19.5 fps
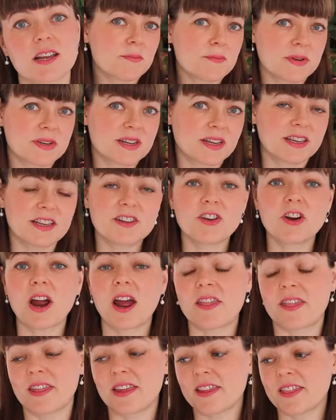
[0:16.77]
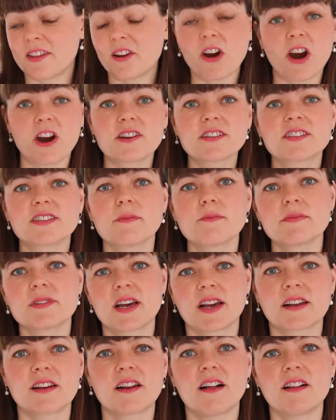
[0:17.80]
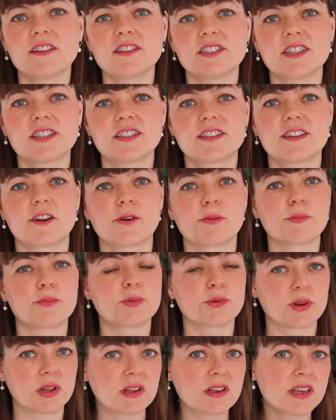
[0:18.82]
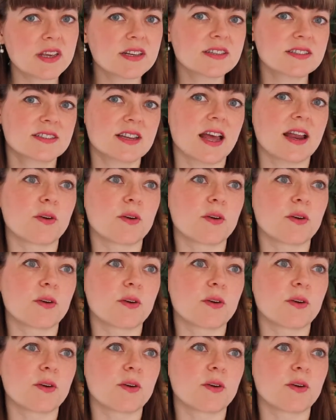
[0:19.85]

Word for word: In particular, I think there are some technologies that are brilliant